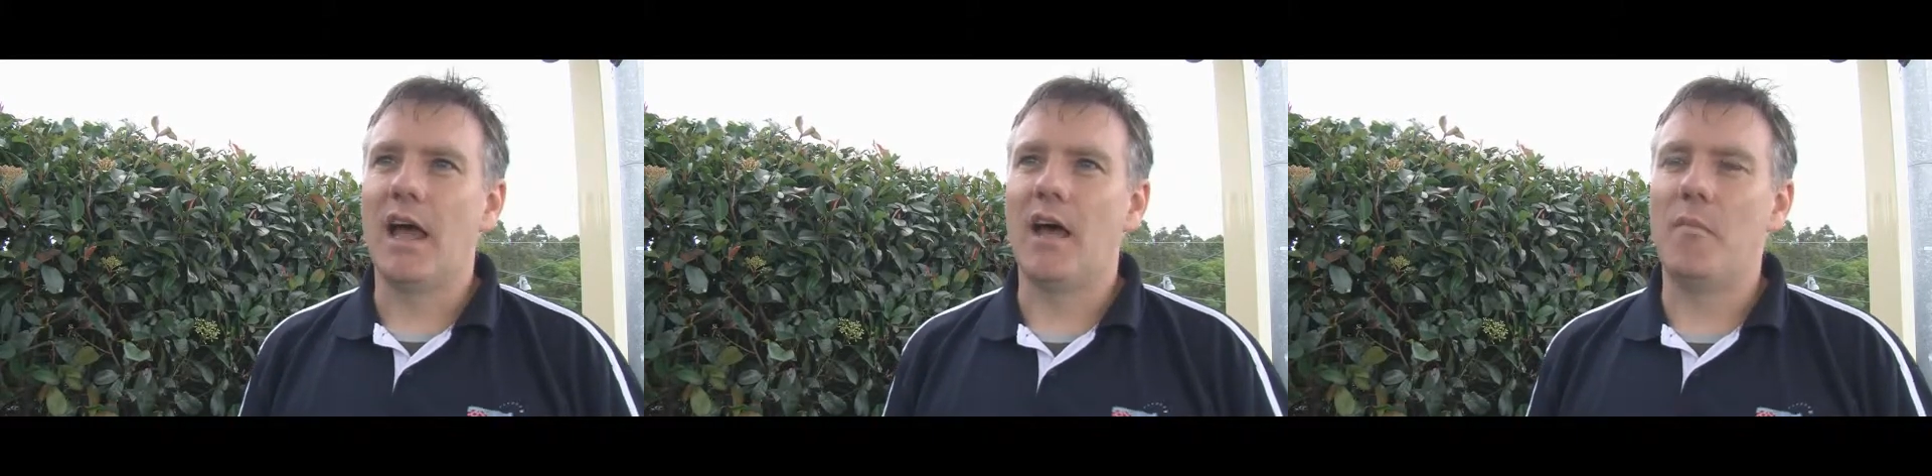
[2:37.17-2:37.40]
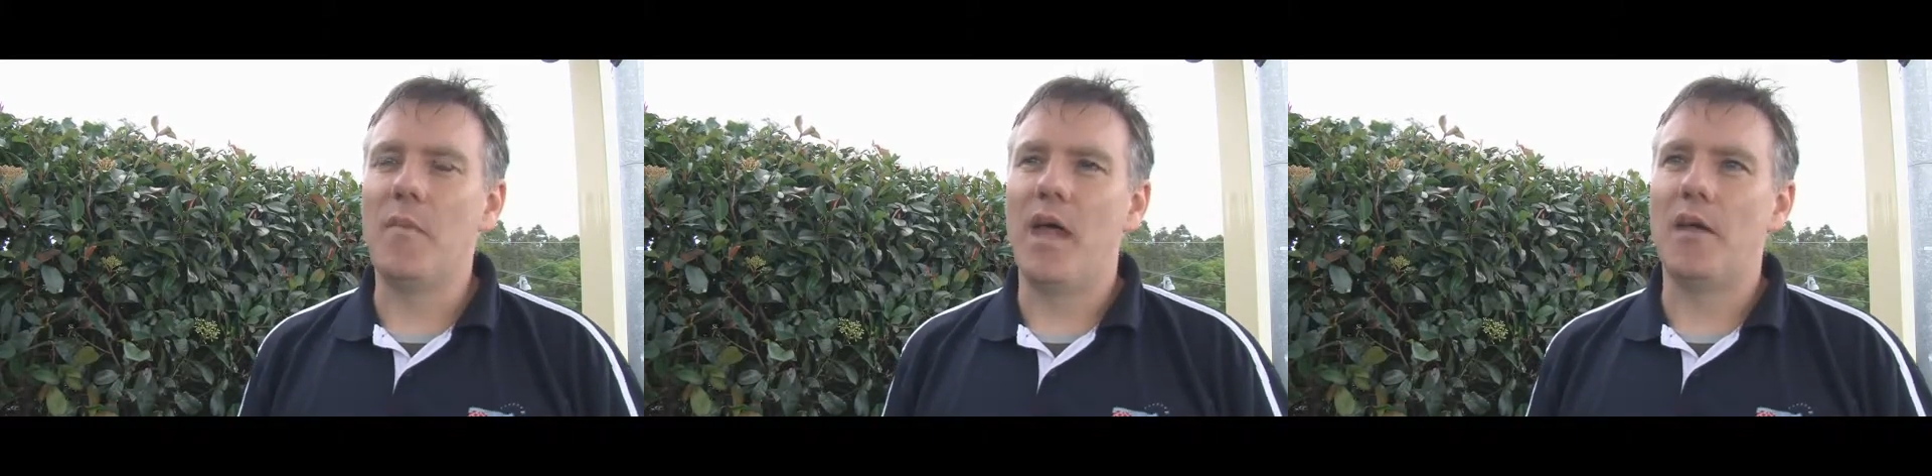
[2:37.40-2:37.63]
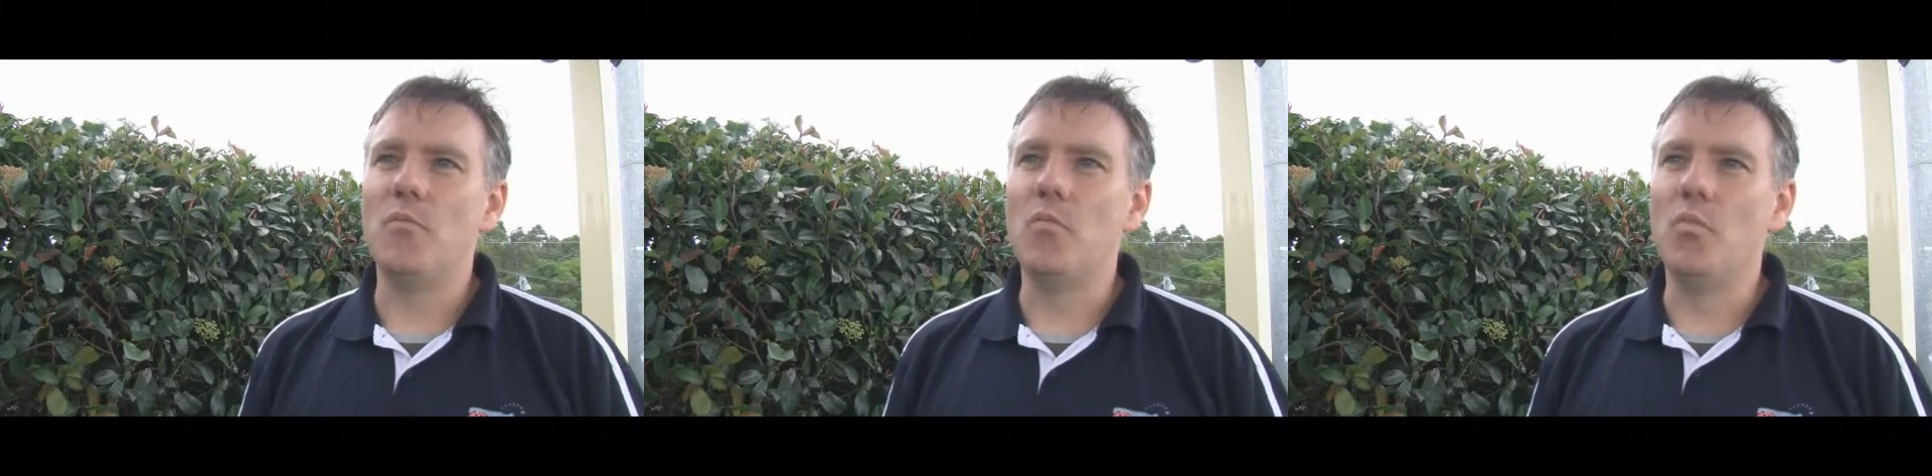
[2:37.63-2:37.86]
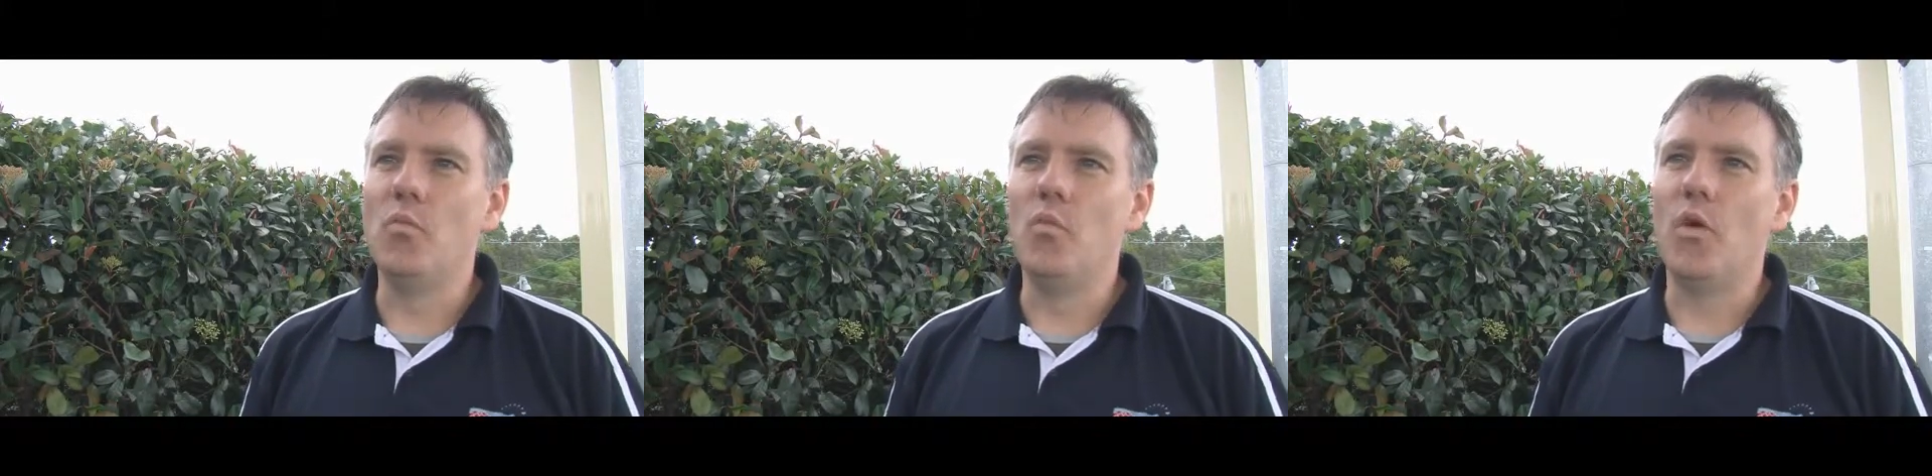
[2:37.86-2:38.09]
and
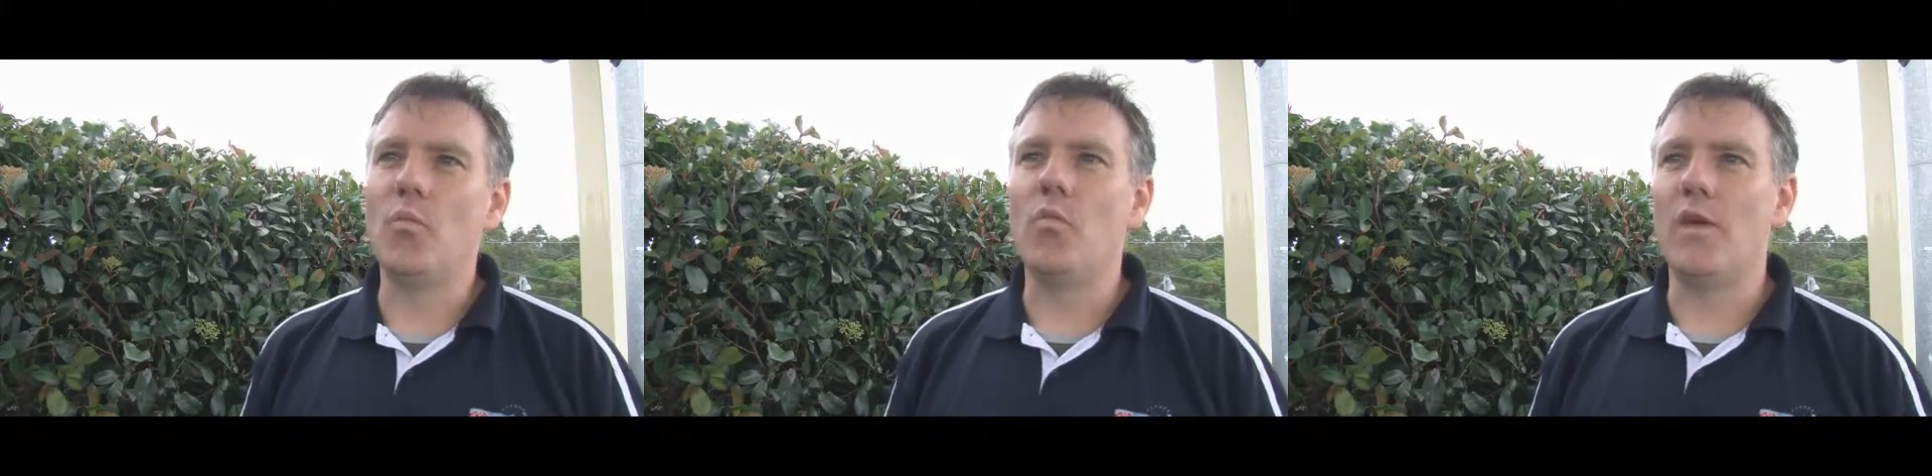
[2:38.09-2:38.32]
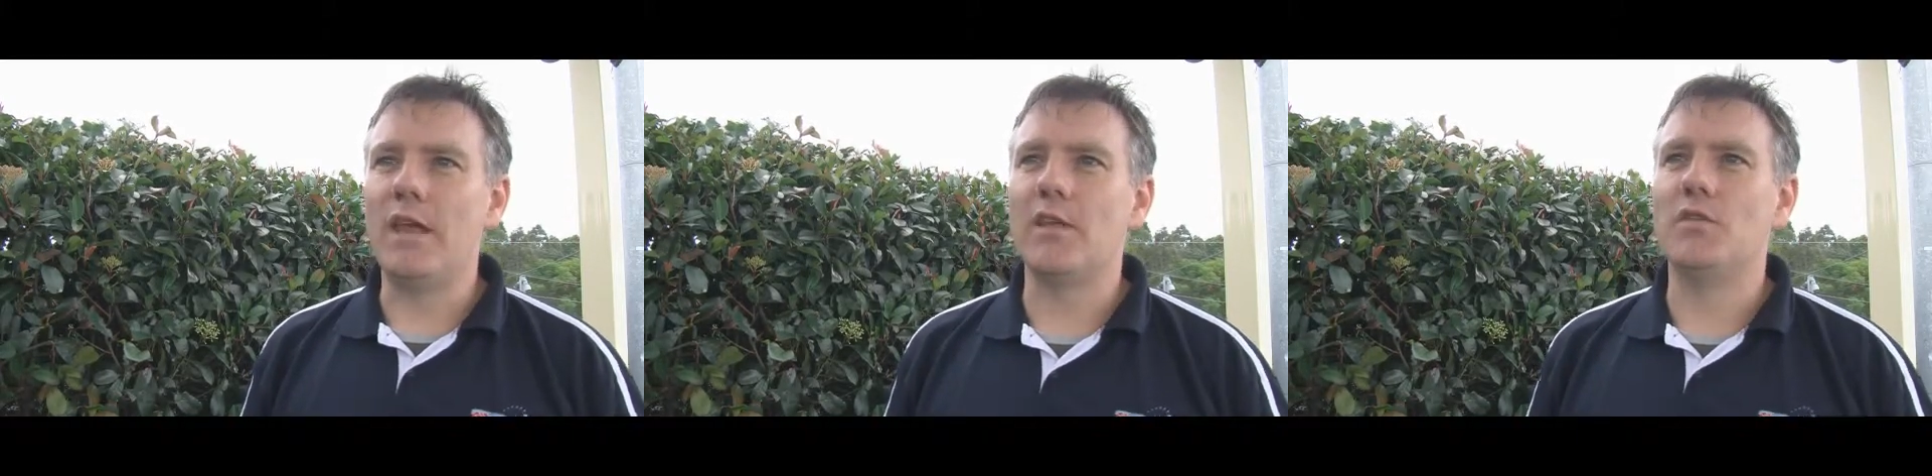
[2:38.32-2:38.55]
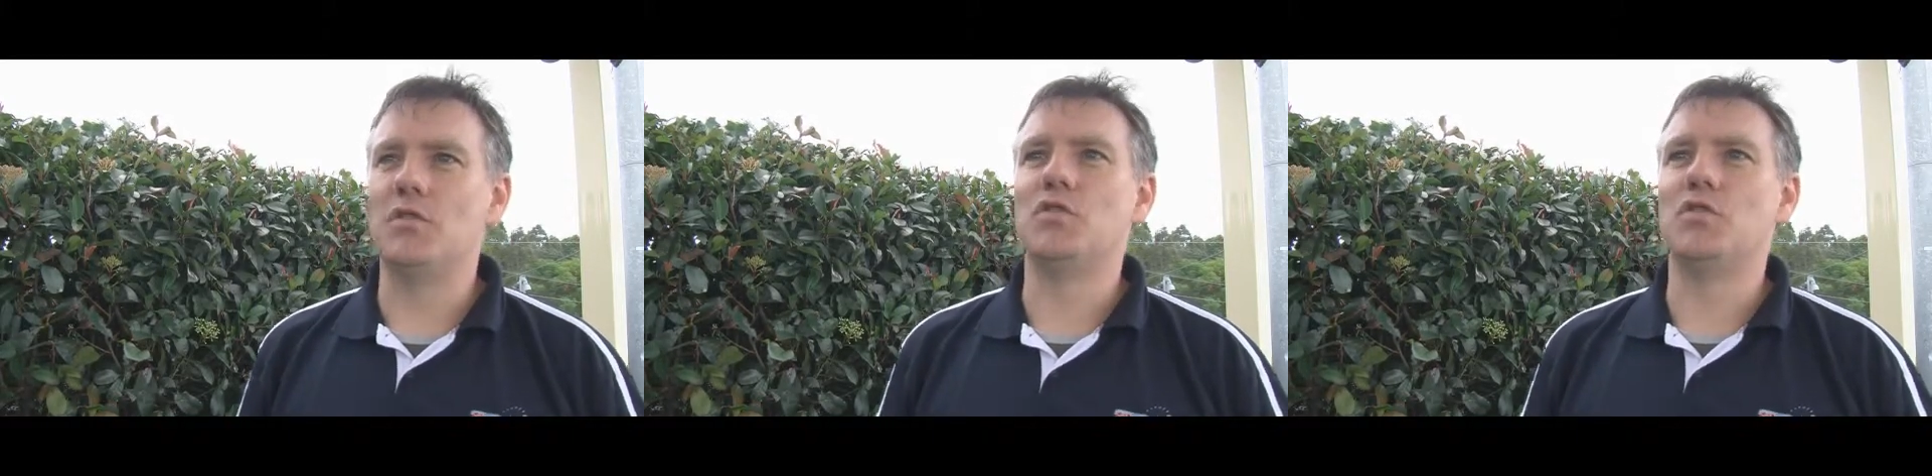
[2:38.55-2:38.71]
what we can